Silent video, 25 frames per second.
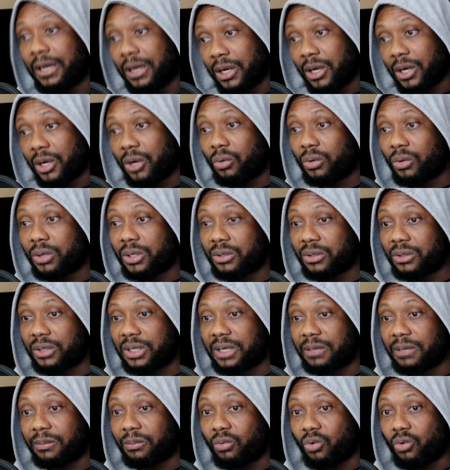we're going to
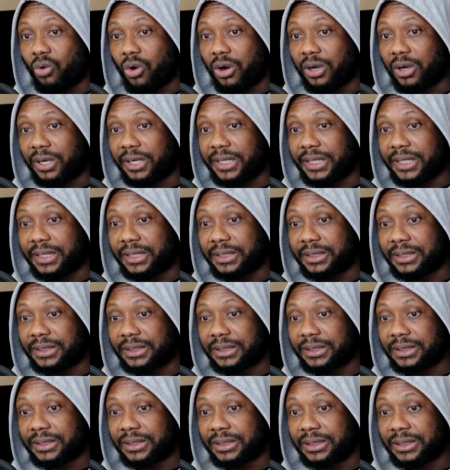keep walking.
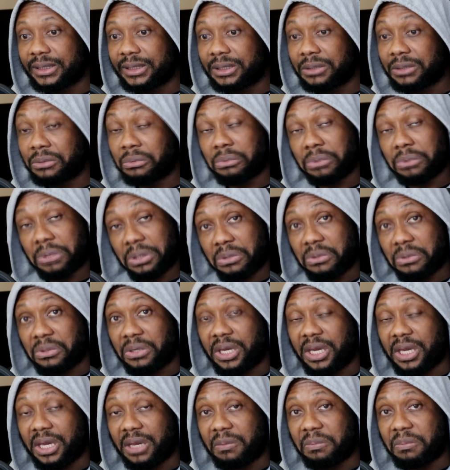We're going to
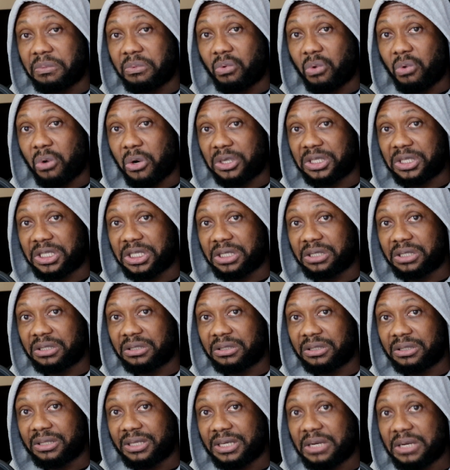keep watching.
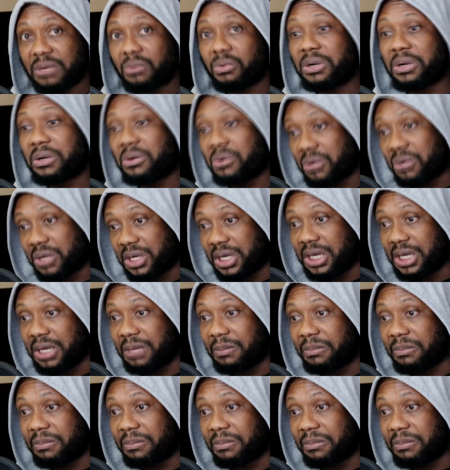We're going to keep